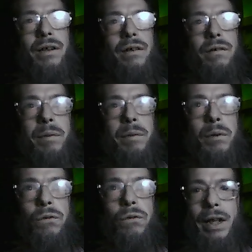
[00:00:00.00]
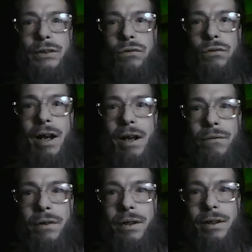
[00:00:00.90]
remove that
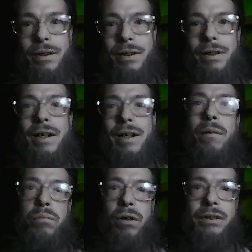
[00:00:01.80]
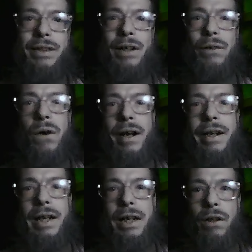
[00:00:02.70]
drive, put it in a
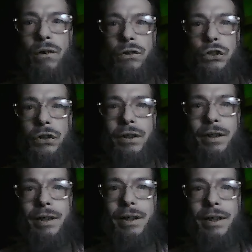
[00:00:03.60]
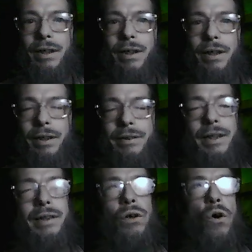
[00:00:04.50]
fucking enclosure, and
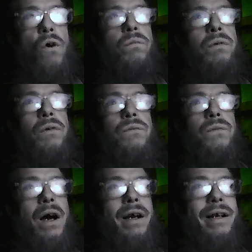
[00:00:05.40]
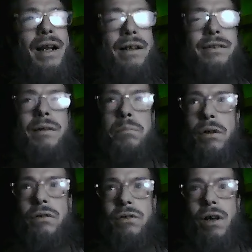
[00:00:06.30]
then hope the fuck it actually
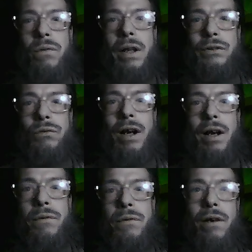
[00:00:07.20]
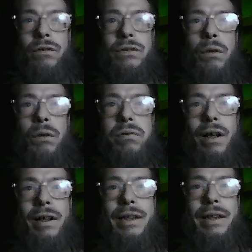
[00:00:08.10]
boots off that drive when you
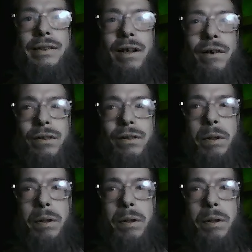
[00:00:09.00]
plug it into the USB